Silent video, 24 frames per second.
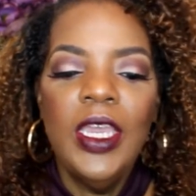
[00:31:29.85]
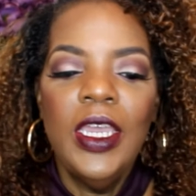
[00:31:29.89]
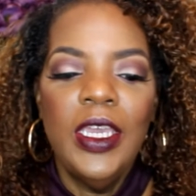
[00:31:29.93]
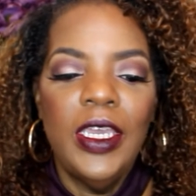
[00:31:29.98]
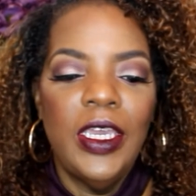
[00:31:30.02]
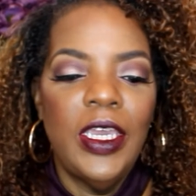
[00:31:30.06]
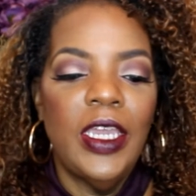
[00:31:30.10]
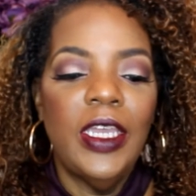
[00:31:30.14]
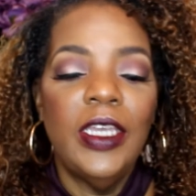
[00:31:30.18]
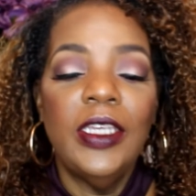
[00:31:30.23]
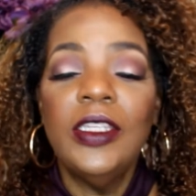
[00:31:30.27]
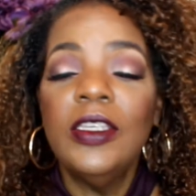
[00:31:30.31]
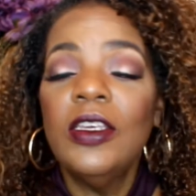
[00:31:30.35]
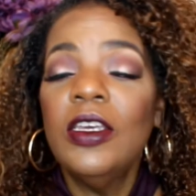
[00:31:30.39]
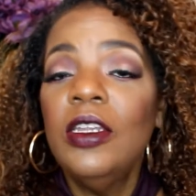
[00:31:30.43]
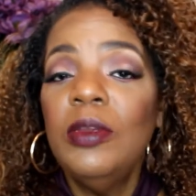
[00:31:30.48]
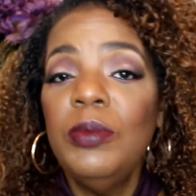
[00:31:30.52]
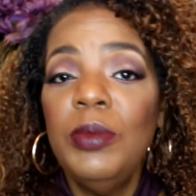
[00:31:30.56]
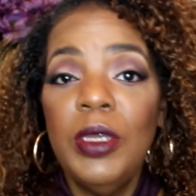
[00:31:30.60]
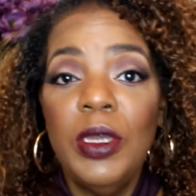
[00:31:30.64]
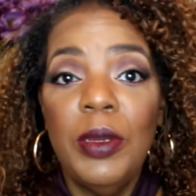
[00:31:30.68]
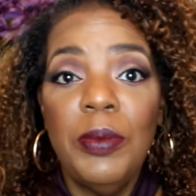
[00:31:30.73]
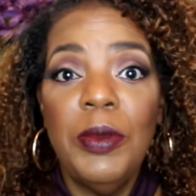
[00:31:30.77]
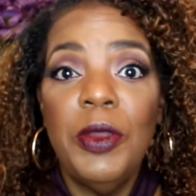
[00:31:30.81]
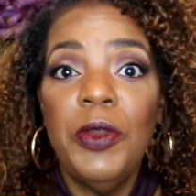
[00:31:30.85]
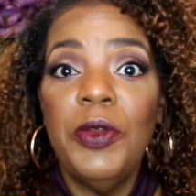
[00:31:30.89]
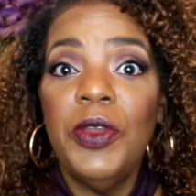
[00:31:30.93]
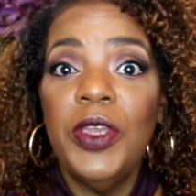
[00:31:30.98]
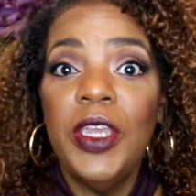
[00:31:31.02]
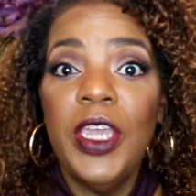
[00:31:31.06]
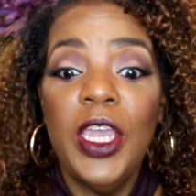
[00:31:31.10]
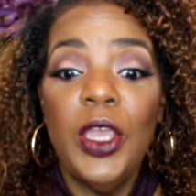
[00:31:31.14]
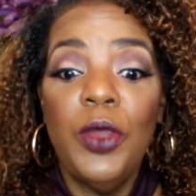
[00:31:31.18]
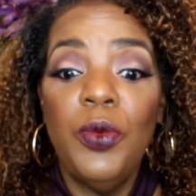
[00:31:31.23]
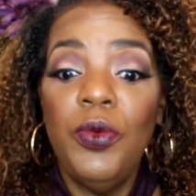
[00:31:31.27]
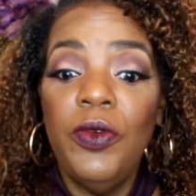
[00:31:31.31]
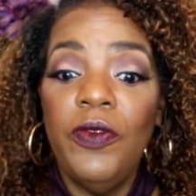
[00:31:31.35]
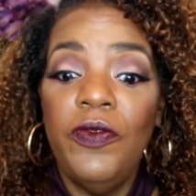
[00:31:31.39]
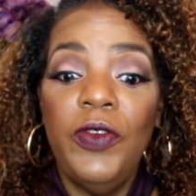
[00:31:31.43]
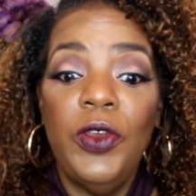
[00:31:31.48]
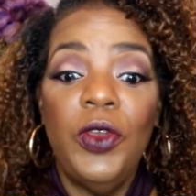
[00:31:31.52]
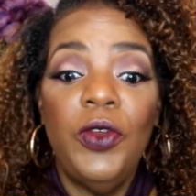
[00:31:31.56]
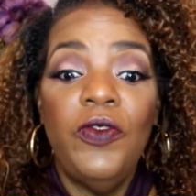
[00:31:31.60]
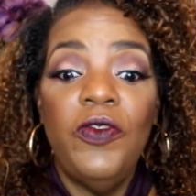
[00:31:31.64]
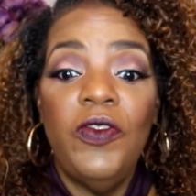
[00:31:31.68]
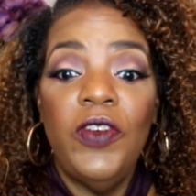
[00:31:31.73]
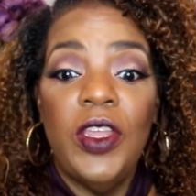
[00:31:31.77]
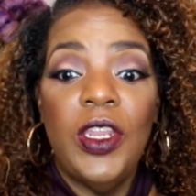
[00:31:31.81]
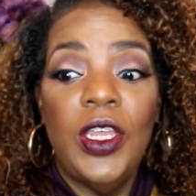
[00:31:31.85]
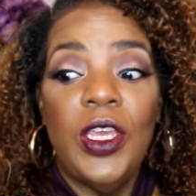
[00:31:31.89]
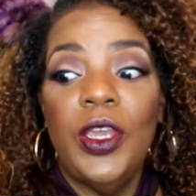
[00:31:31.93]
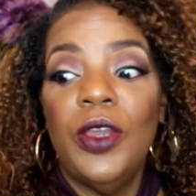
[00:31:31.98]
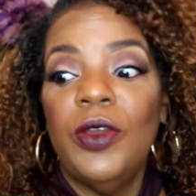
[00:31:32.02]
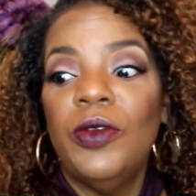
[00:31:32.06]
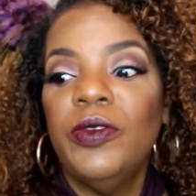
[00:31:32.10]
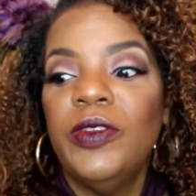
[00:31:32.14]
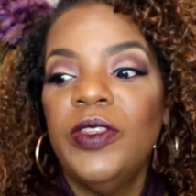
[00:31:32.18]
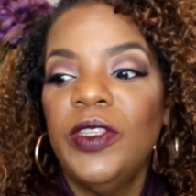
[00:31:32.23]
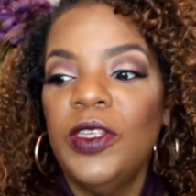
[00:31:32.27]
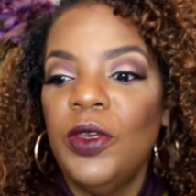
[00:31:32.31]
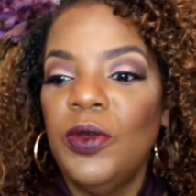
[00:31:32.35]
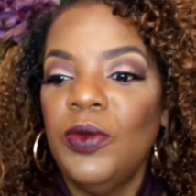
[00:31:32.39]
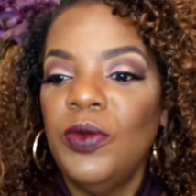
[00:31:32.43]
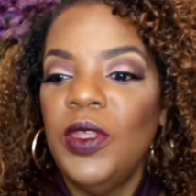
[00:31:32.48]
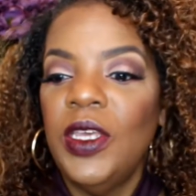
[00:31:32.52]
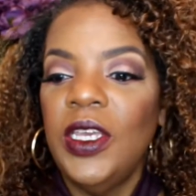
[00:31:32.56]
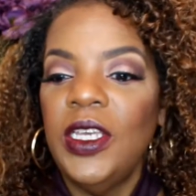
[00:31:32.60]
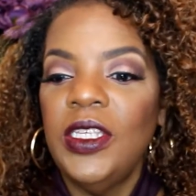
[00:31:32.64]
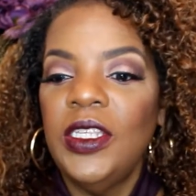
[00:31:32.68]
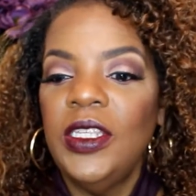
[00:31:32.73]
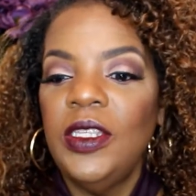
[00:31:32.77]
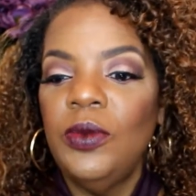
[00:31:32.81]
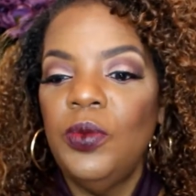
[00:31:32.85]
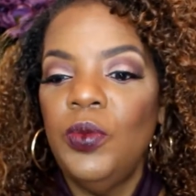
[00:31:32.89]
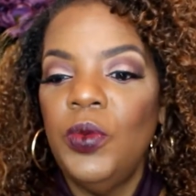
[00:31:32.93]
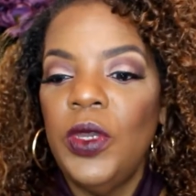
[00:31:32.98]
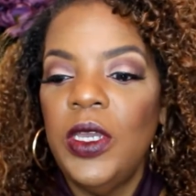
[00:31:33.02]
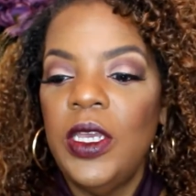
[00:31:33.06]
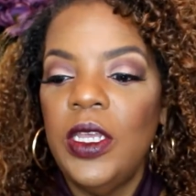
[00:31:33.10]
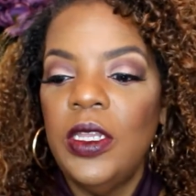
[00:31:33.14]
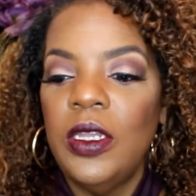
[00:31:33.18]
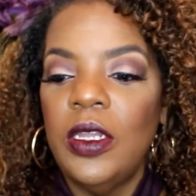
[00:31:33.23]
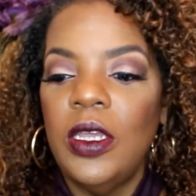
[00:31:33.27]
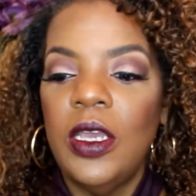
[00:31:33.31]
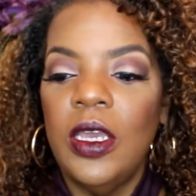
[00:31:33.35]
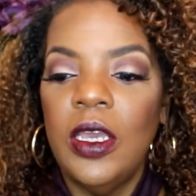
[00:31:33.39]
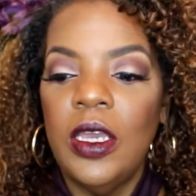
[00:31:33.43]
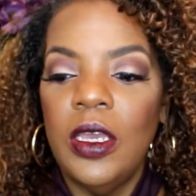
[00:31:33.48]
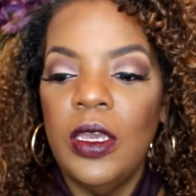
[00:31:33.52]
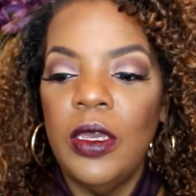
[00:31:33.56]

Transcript: Yeah, it's going to be a Mary Kay review video. So that's what